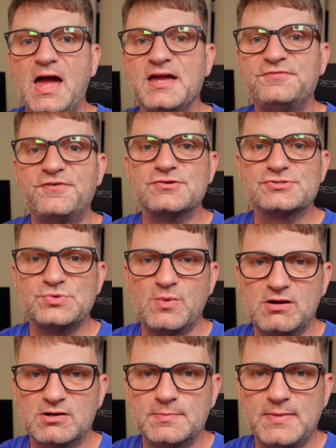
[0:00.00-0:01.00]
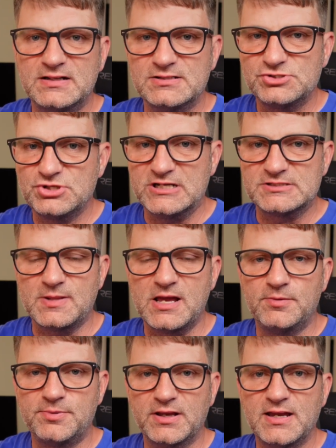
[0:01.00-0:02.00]
Hey folks, welcome back to The Transplant
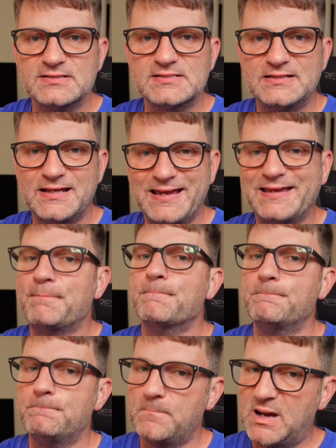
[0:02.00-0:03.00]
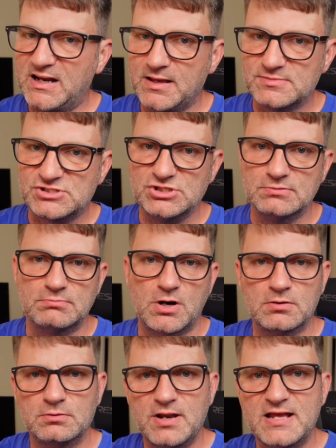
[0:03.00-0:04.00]
Helper again today. My name is Jim
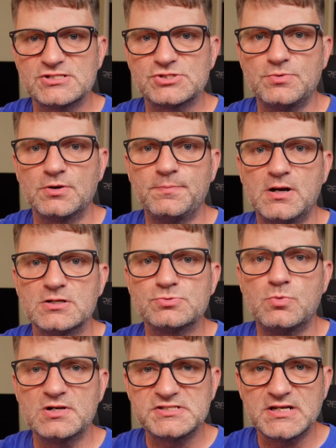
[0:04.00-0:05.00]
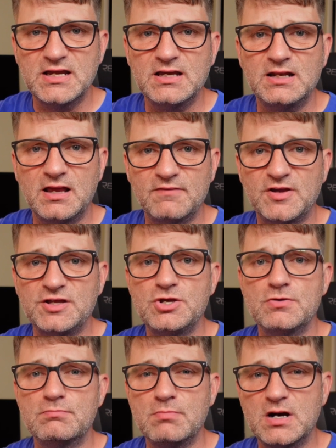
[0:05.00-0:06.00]
Murrell. I just want to pause once again and give a
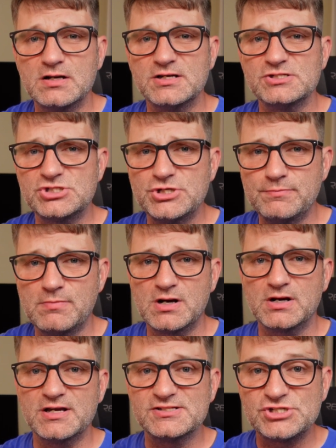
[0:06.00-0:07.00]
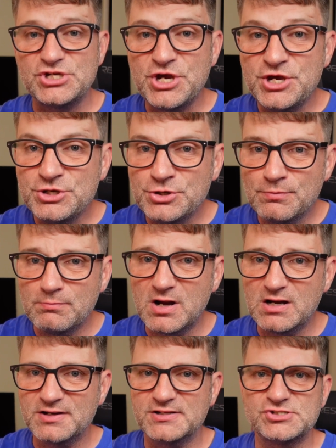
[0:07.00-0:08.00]
humongous, humongous,
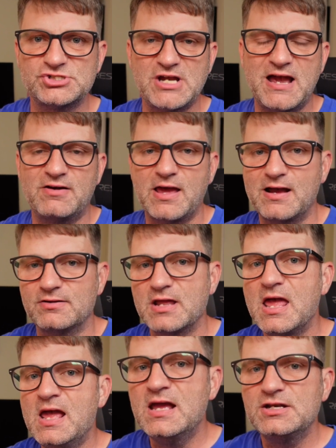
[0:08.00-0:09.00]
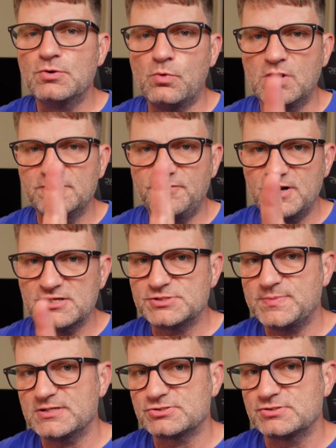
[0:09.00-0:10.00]
humongous shout out to one very
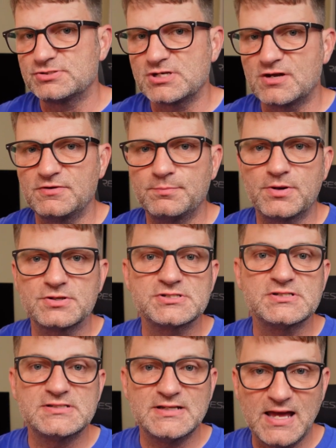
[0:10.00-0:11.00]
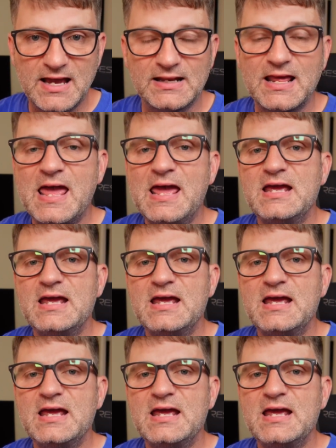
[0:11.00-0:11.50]
special deserving person tonight.